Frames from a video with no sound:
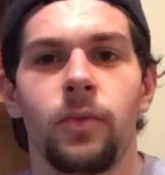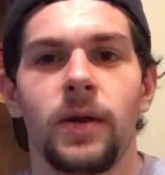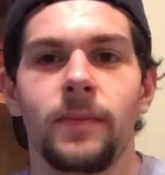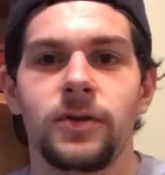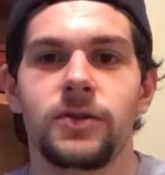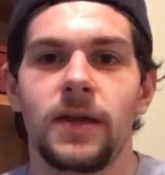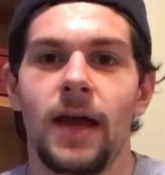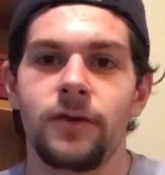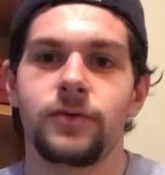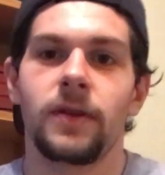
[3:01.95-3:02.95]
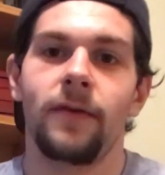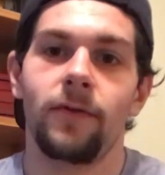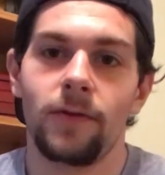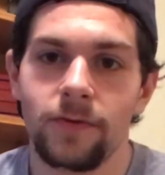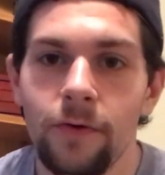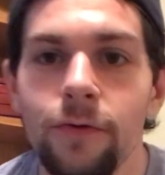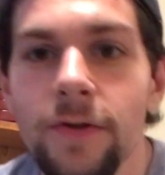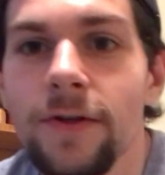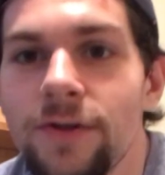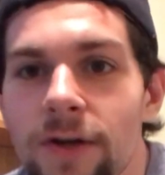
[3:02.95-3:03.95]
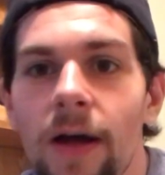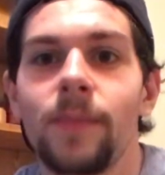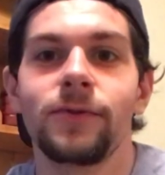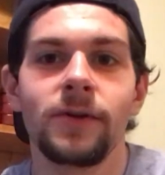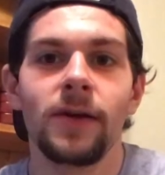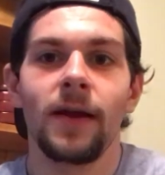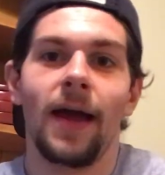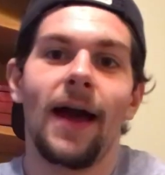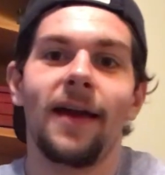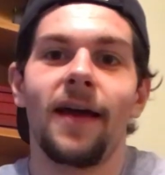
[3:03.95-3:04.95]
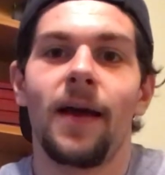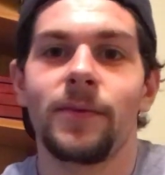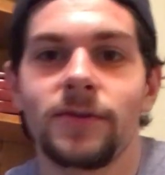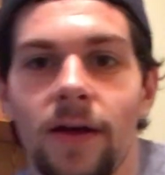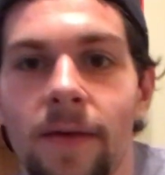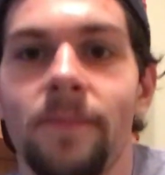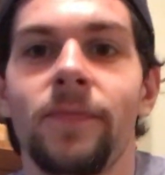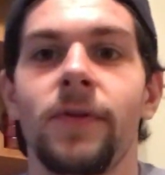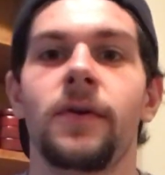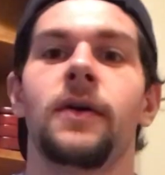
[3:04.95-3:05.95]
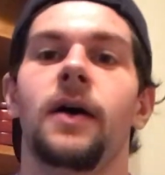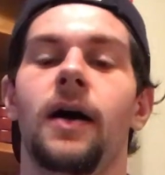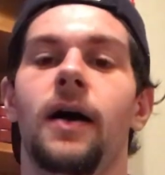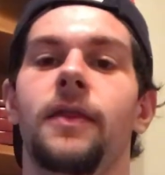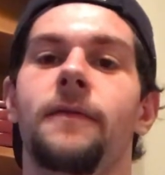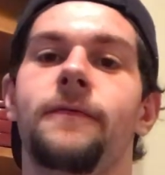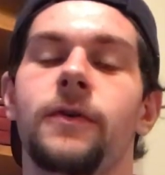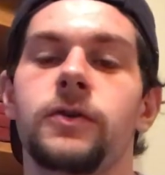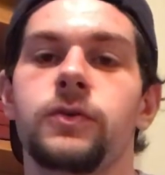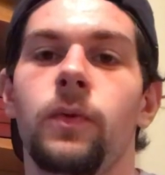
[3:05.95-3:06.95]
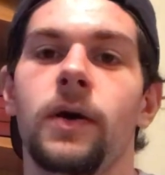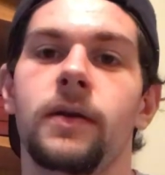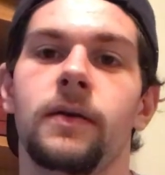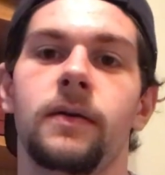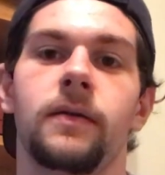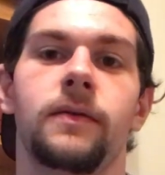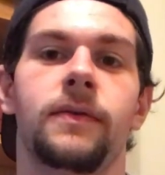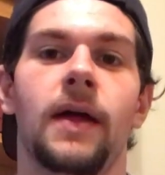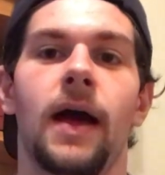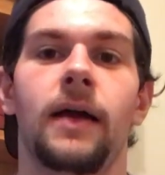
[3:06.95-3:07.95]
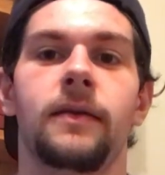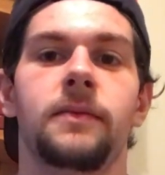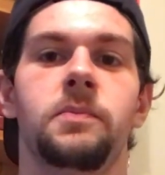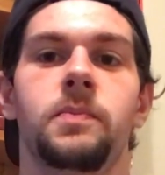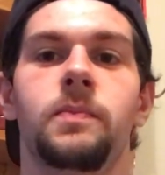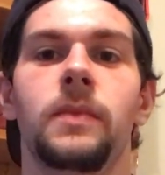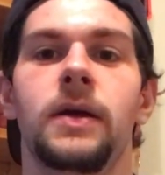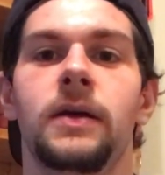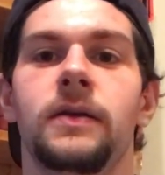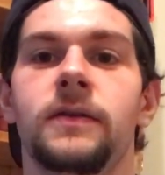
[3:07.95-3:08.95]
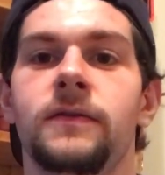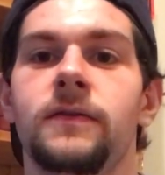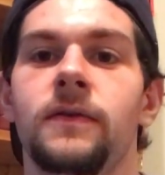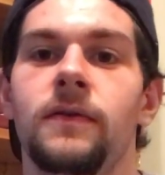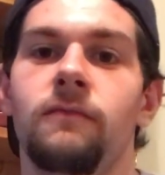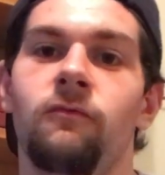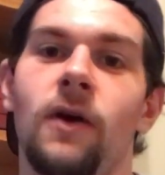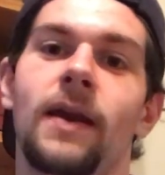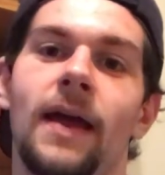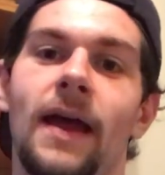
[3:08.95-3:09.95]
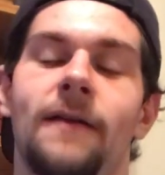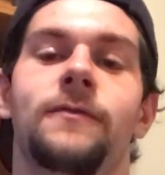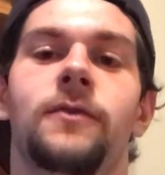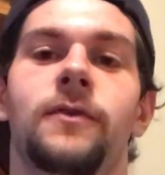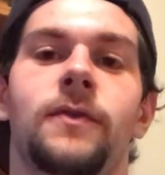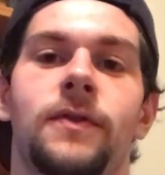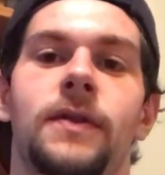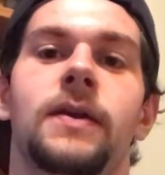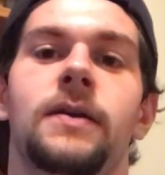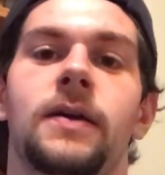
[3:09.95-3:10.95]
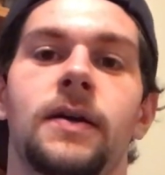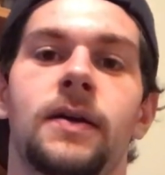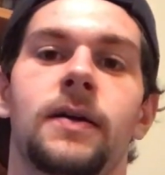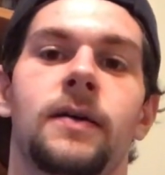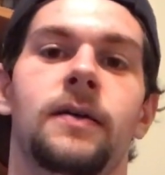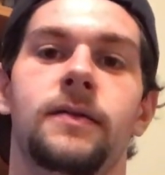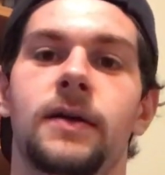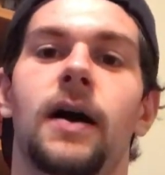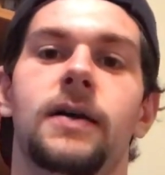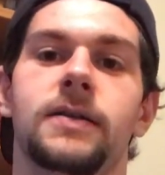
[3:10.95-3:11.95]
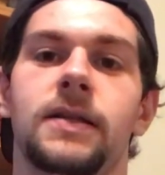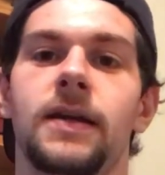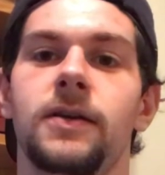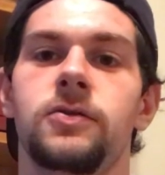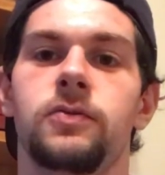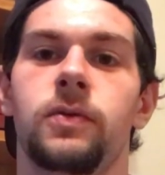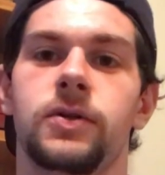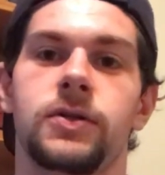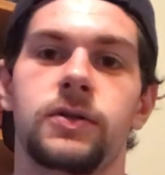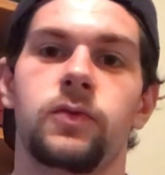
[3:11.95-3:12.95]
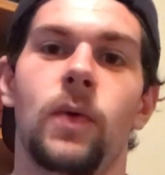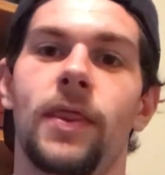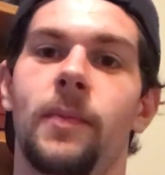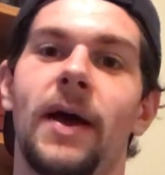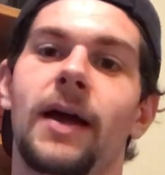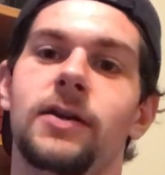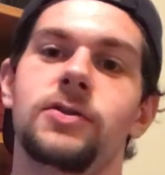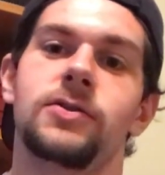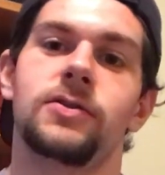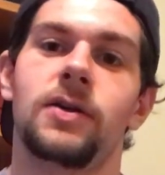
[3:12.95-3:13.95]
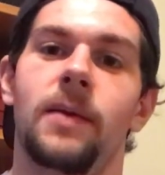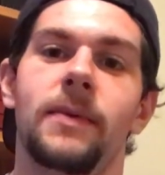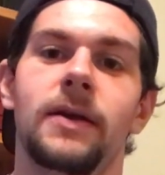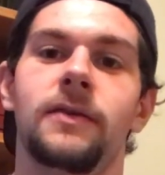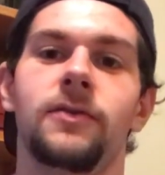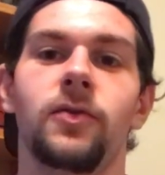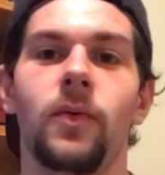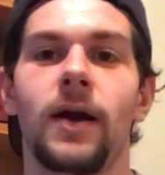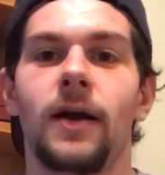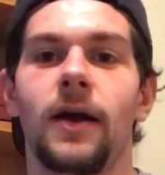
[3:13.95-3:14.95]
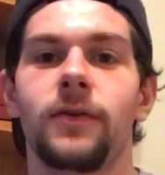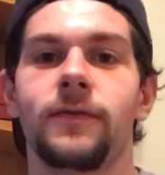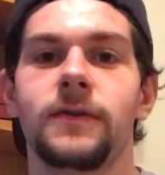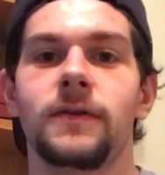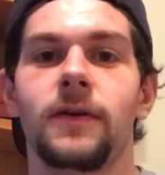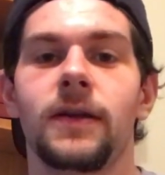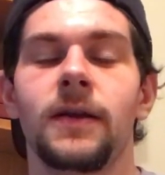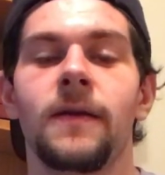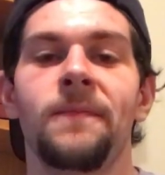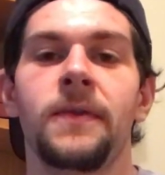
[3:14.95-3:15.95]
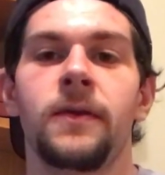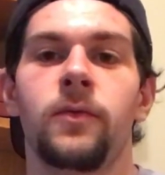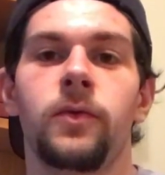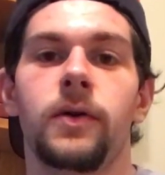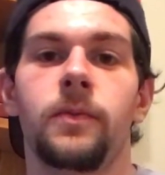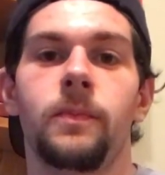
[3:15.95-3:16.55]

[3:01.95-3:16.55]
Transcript: pretty much the entry-level associate jobs at Amazon. The first one, that is right after the dock stage, which is when the packages come into the warehouse facility, would